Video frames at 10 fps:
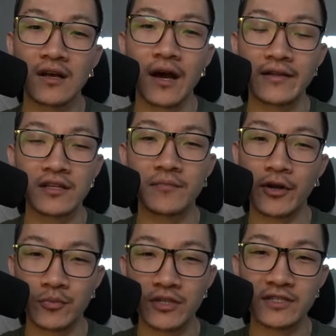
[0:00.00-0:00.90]
I think the
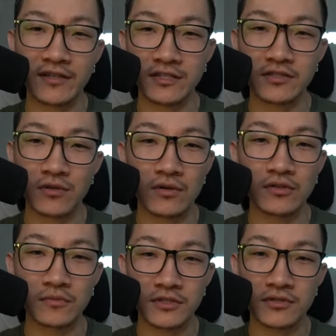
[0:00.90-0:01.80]
better play is I just throw a
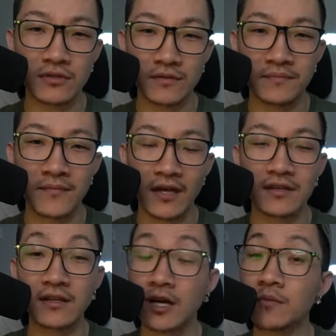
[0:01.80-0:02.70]
little bit sooner. And
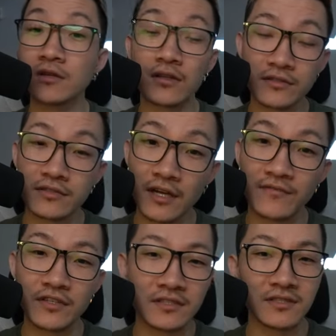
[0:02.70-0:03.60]
then they come in Galarian
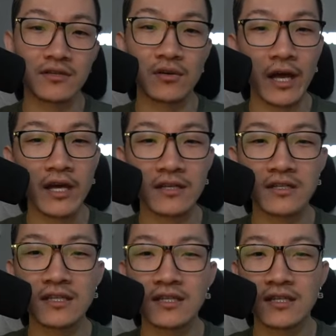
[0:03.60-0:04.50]
Stunfisk. Okay.
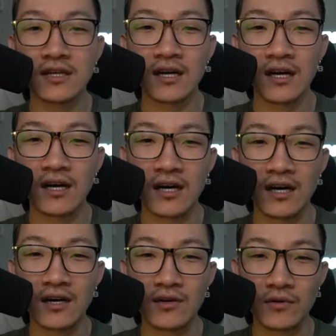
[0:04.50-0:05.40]

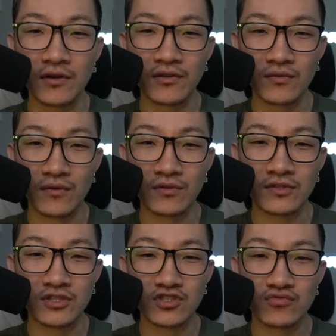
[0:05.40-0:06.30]
We're going to throw
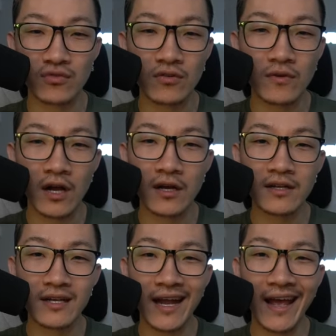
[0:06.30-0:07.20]
the Drill
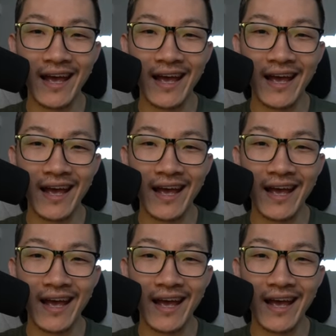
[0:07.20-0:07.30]
Run.